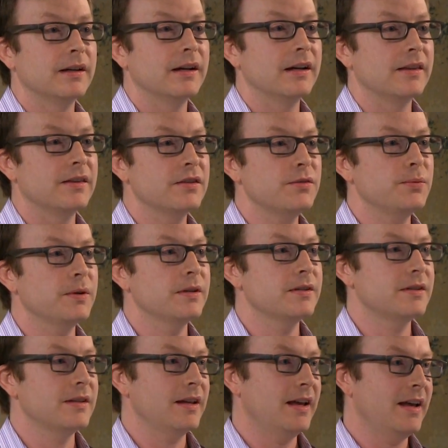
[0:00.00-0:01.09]
And this
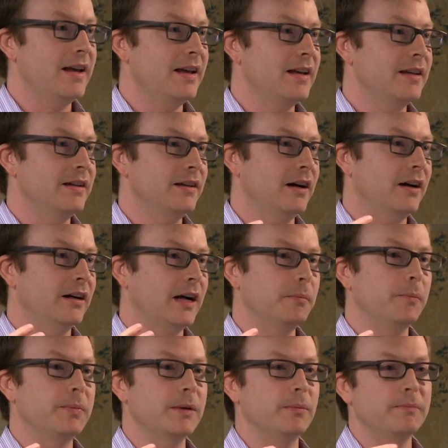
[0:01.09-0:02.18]
was a
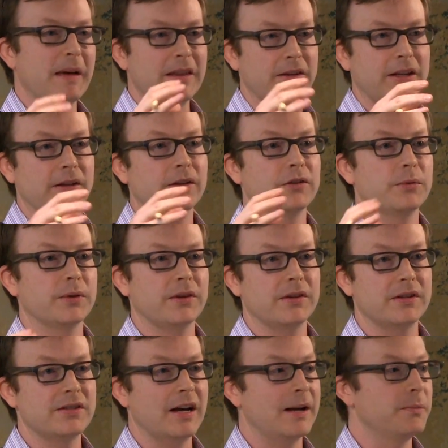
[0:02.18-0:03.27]
couple people. Matthew Killingsworth at
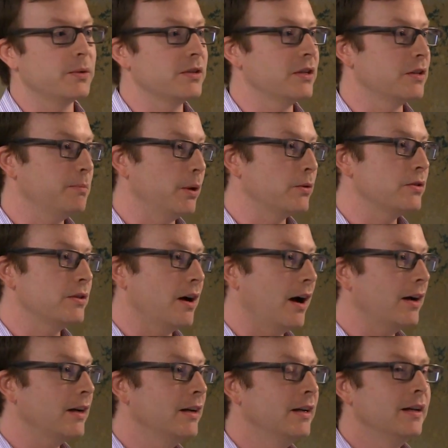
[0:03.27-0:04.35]
the time was his
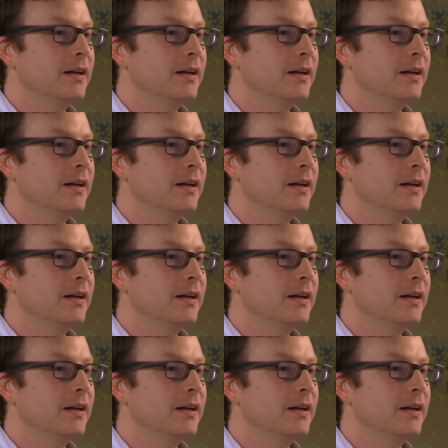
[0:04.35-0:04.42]
postdoc.